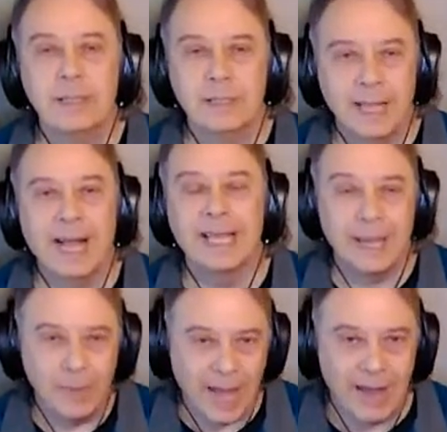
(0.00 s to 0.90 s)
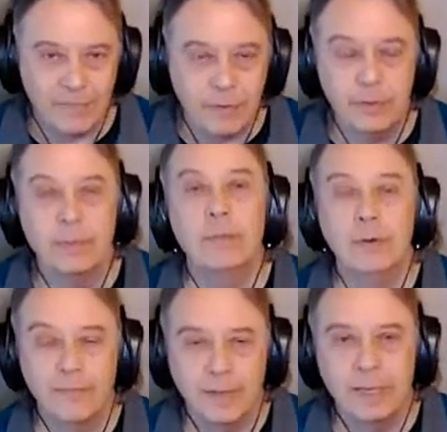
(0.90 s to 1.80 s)
that came after the
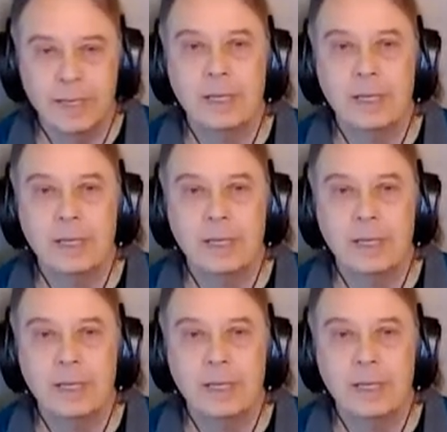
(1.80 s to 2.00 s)
movie,